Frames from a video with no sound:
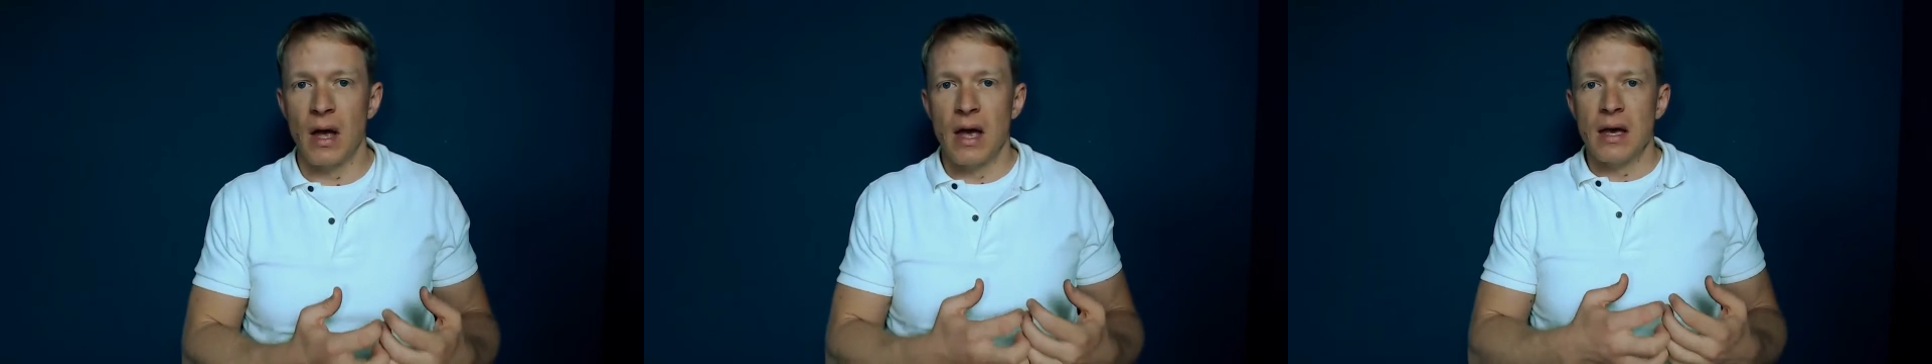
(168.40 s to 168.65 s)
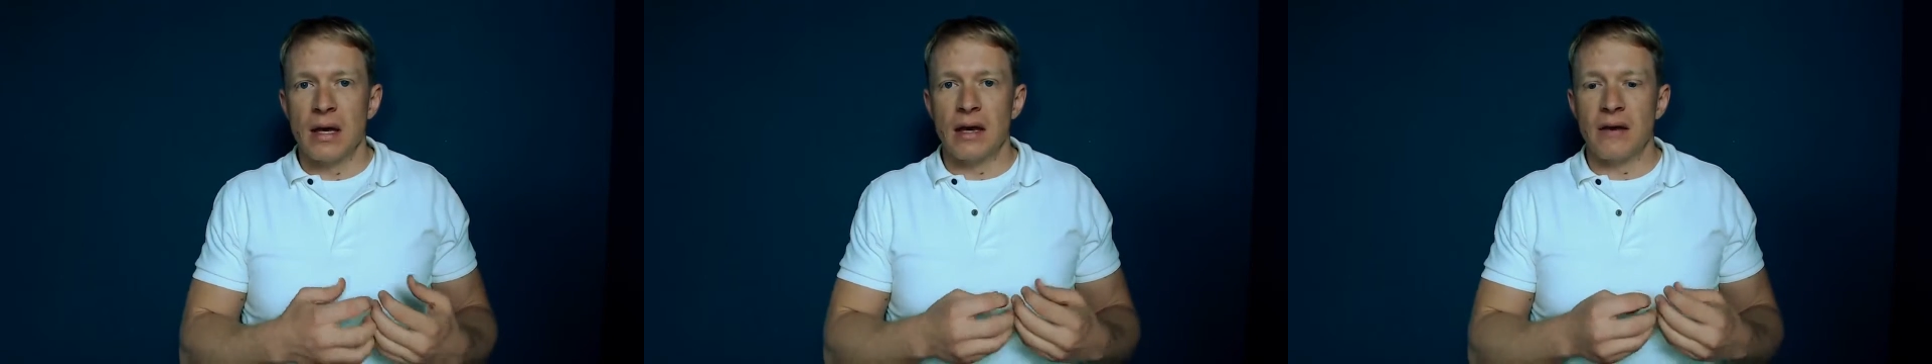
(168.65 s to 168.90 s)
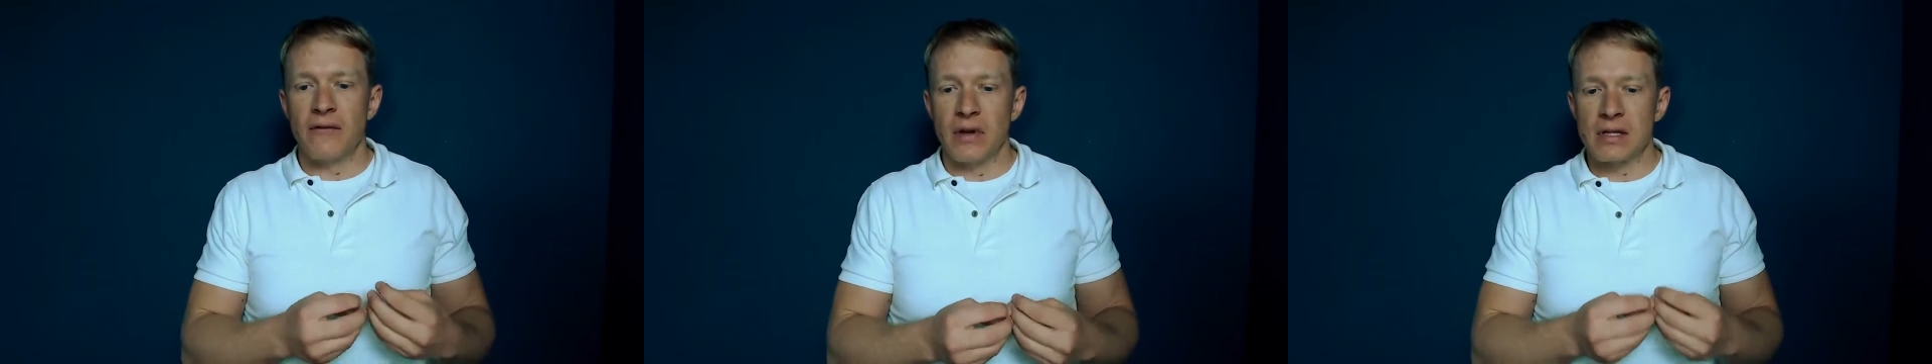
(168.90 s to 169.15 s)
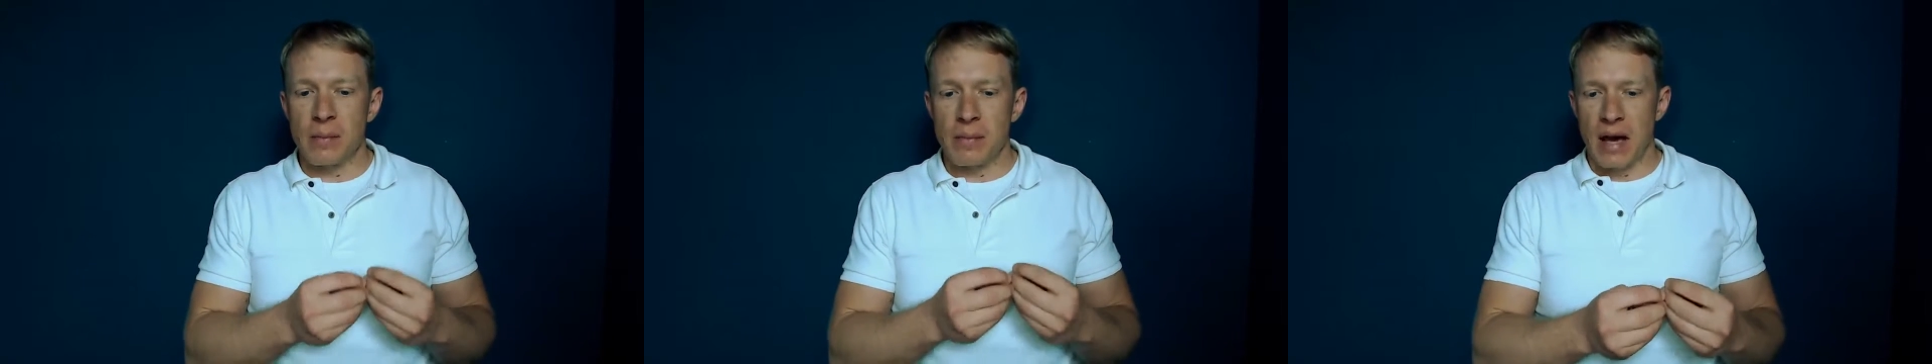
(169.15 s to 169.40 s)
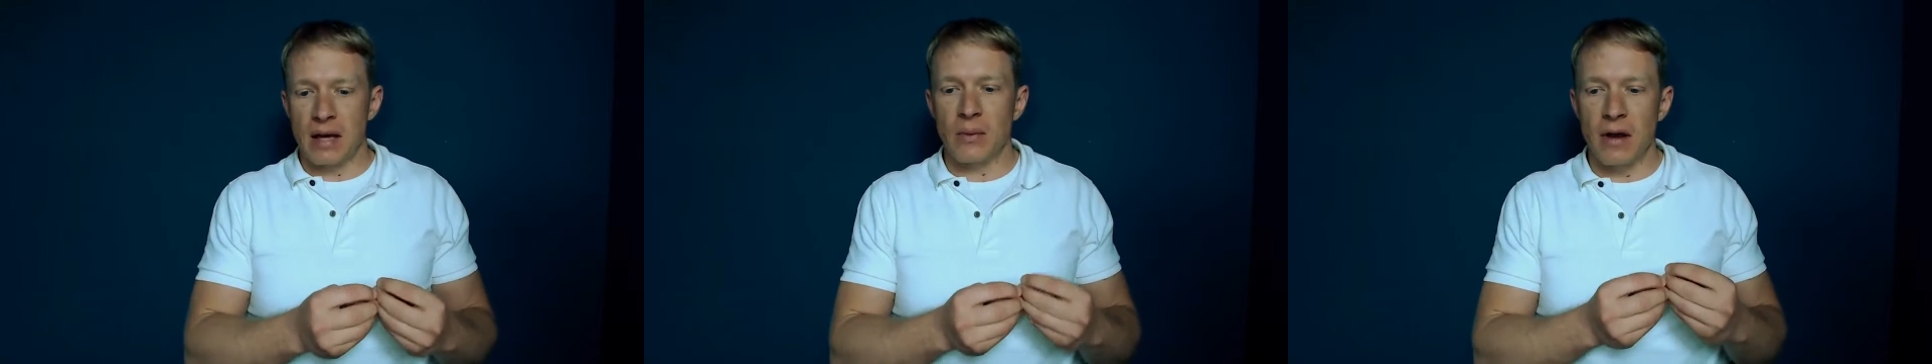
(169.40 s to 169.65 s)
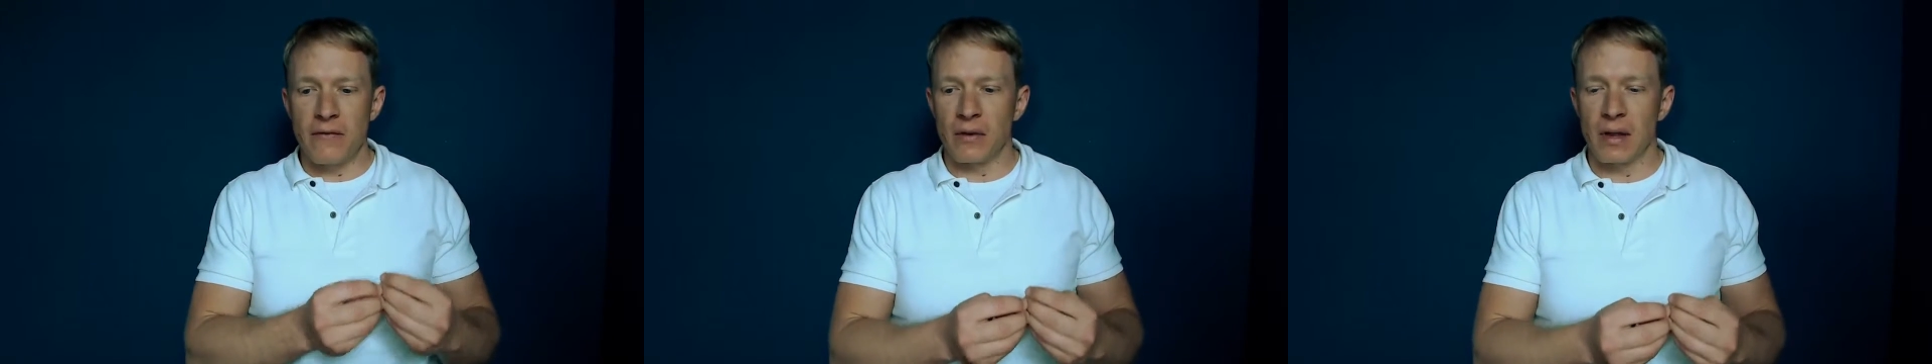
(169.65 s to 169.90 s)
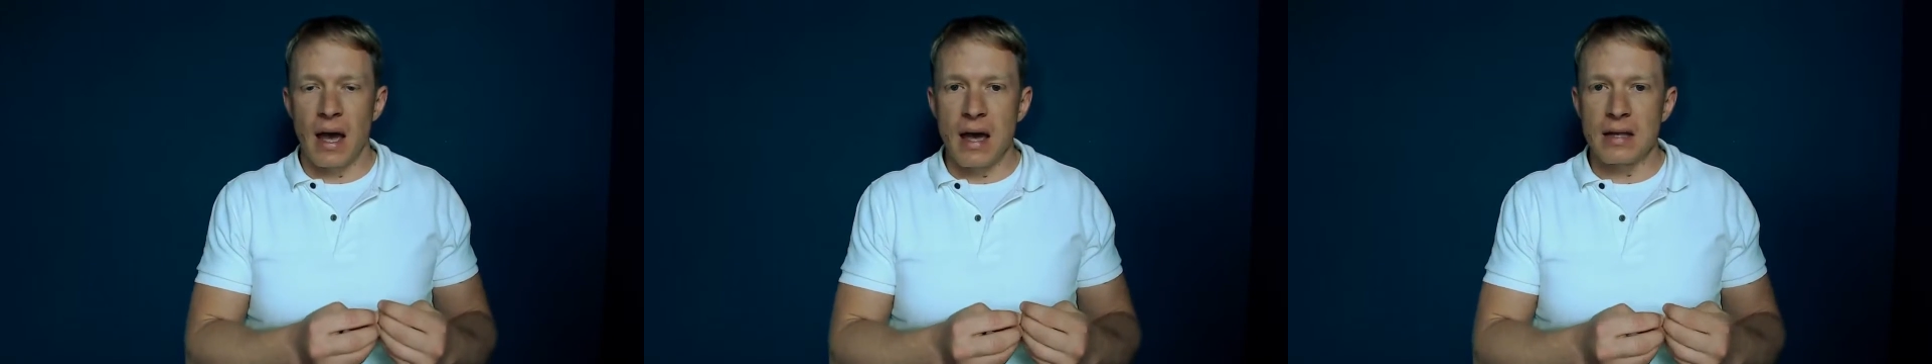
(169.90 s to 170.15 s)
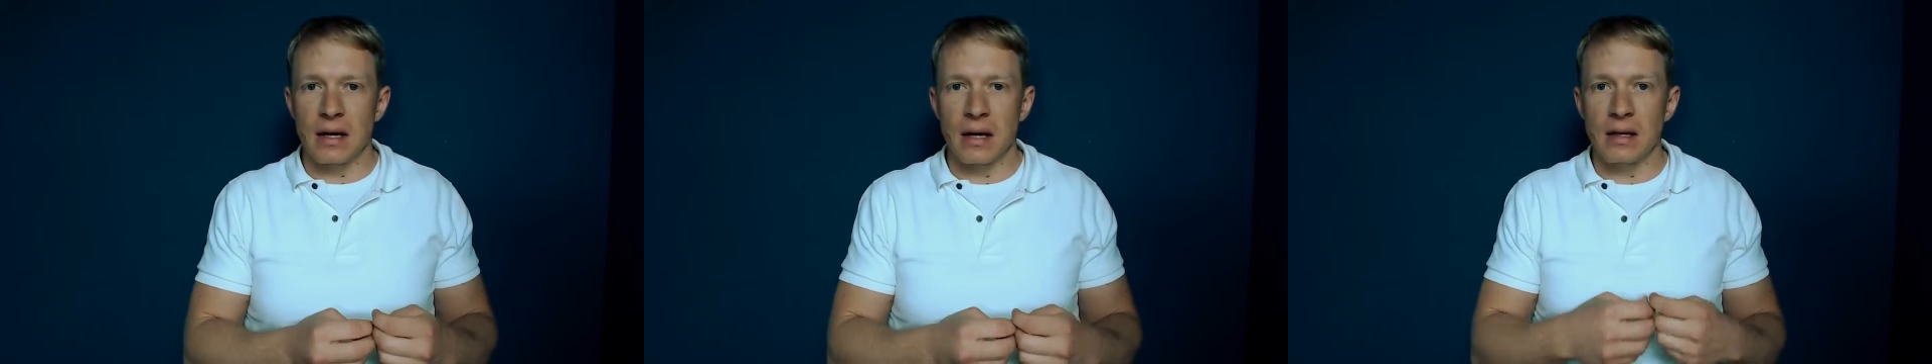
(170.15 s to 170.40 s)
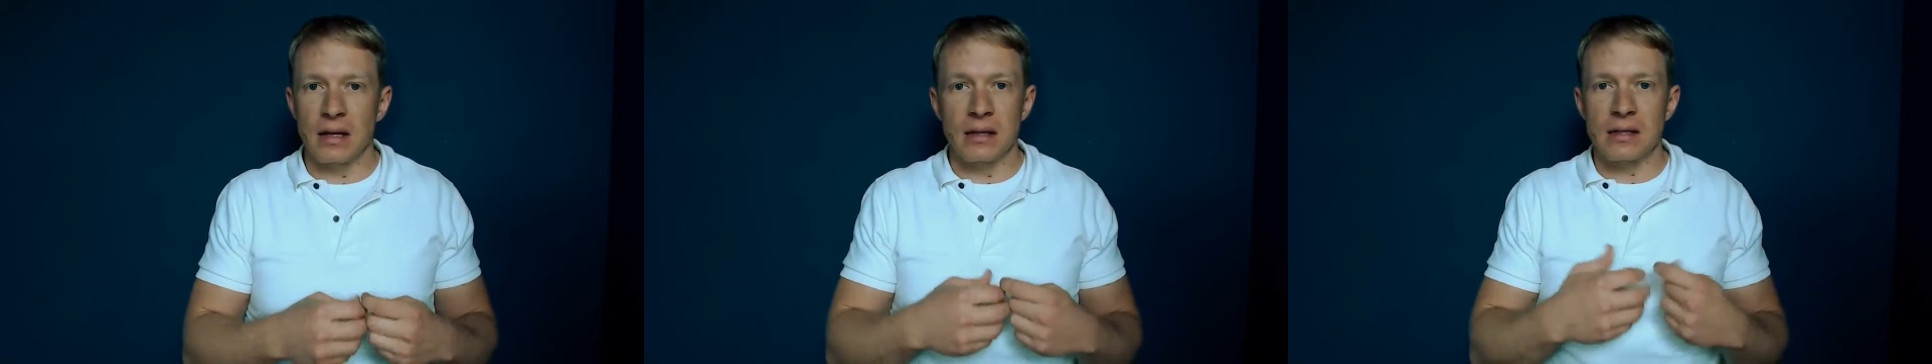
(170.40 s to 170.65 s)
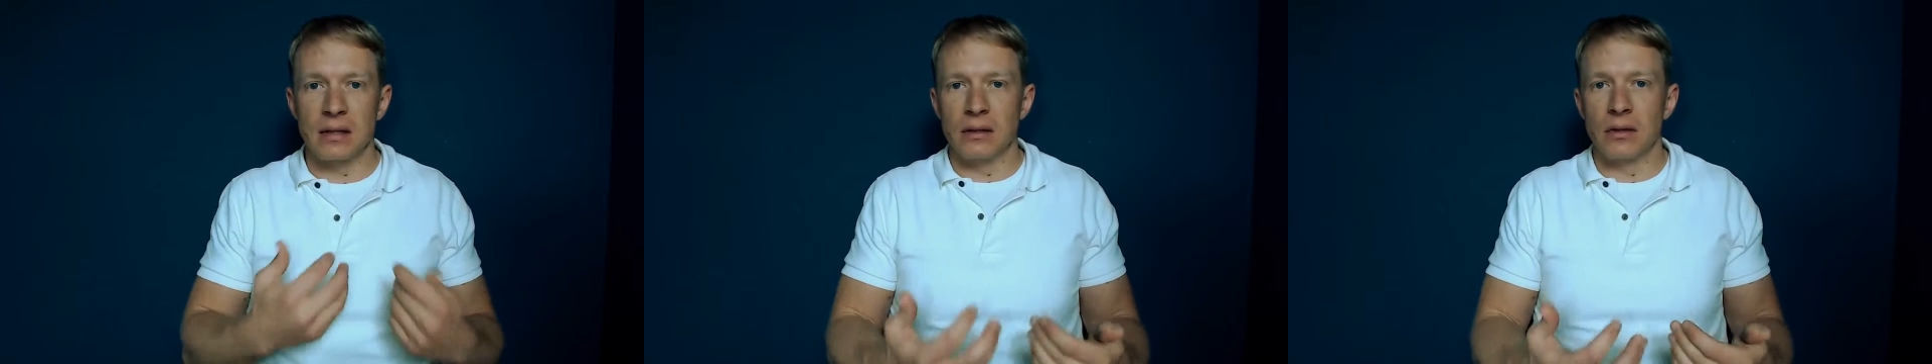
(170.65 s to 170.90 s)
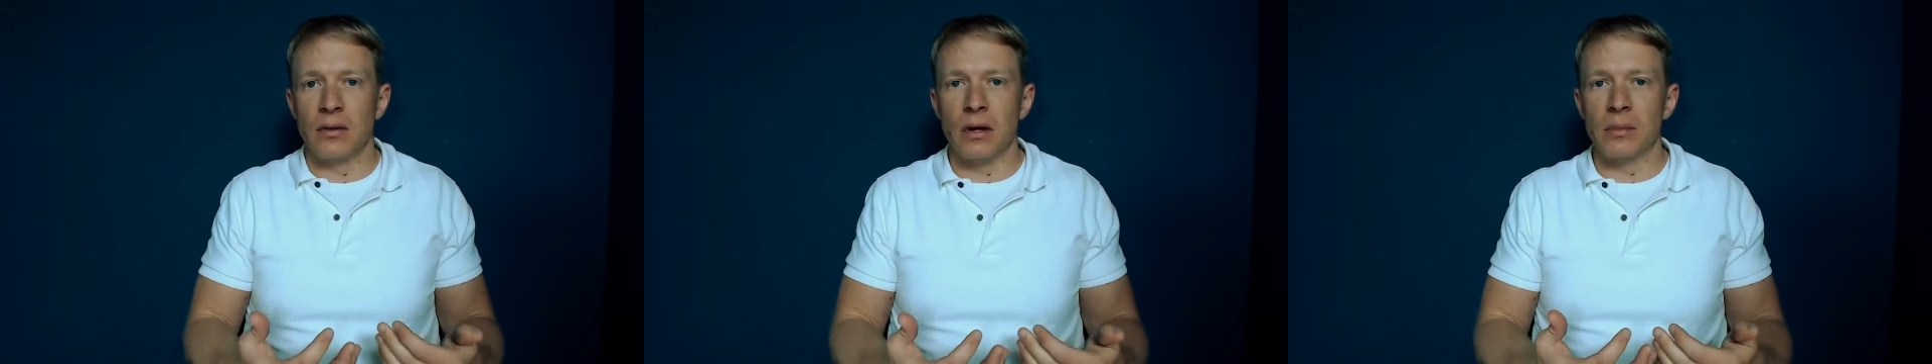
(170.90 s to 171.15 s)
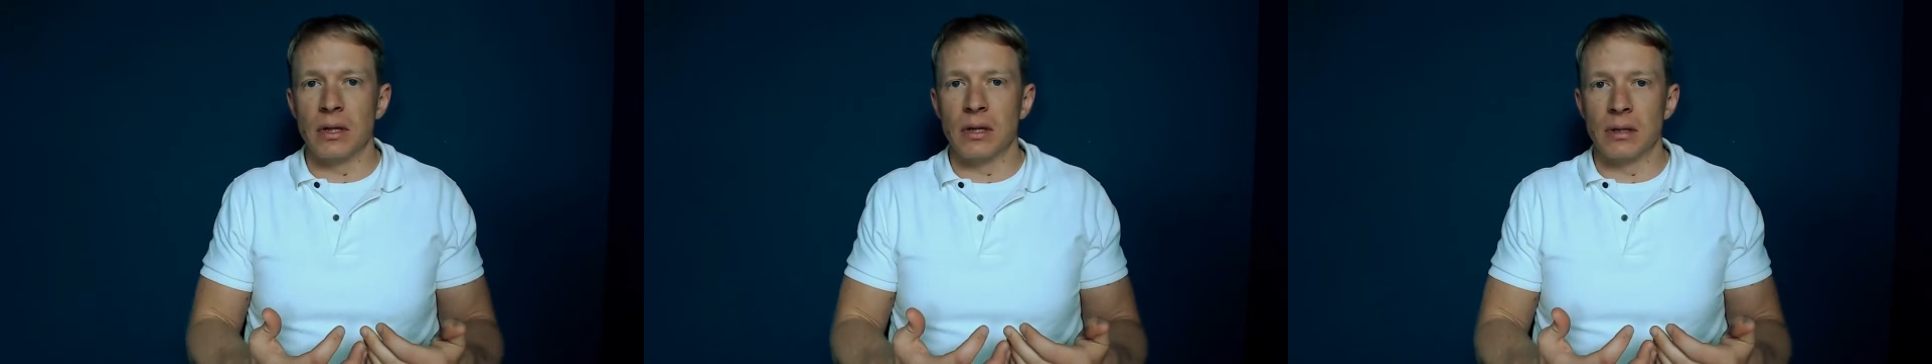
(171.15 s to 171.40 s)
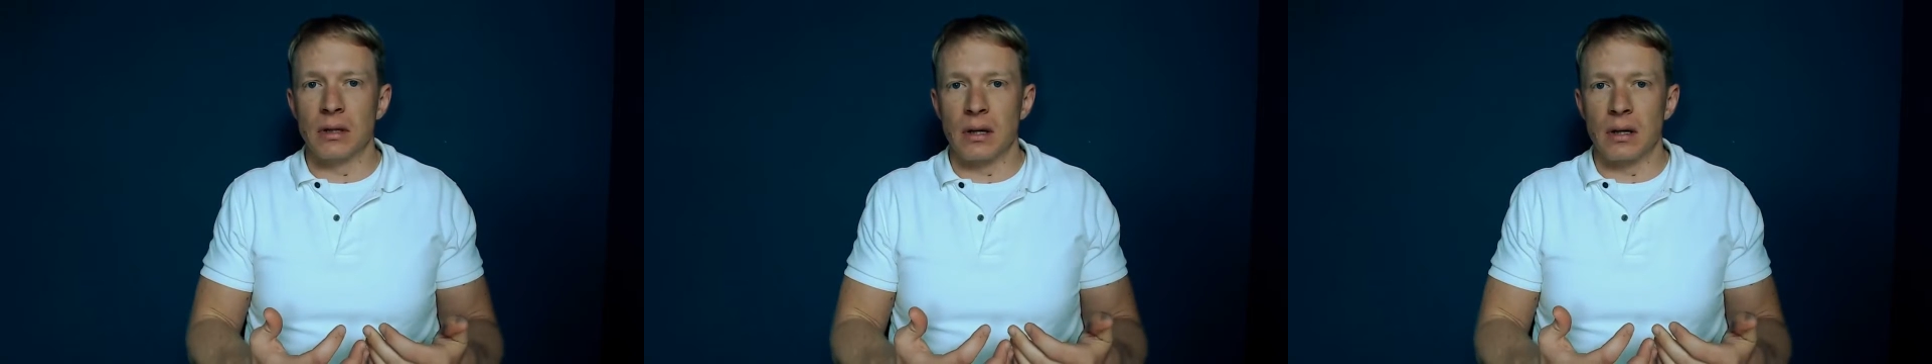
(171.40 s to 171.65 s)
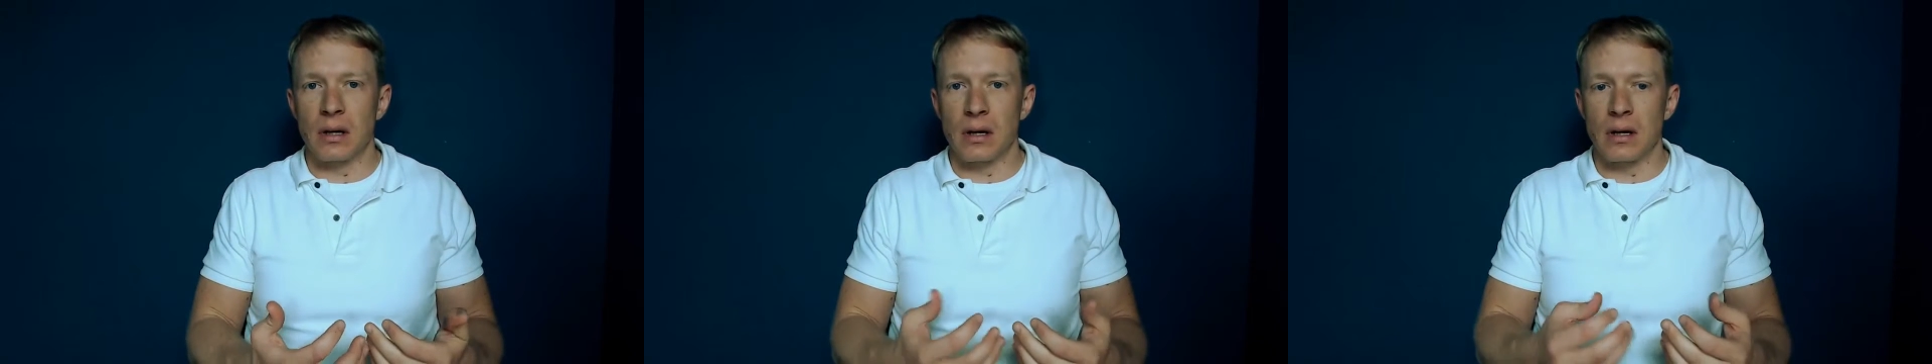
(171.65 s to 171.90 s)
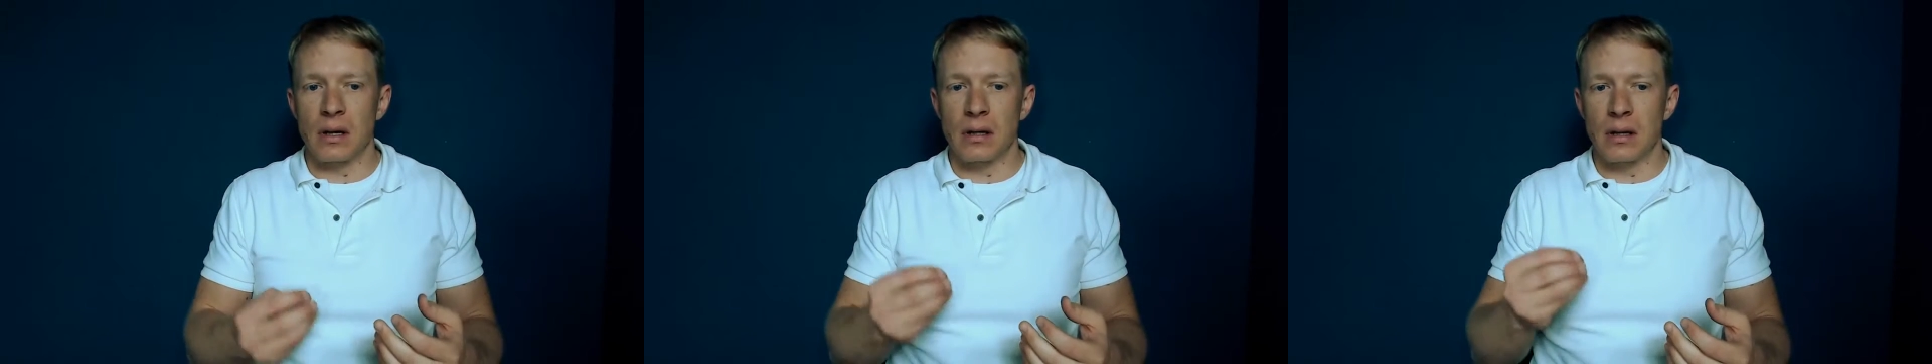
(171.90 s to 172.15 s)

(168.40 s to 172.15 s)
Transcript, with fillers: if it's a pathway for that, then I think it's incredibly uh,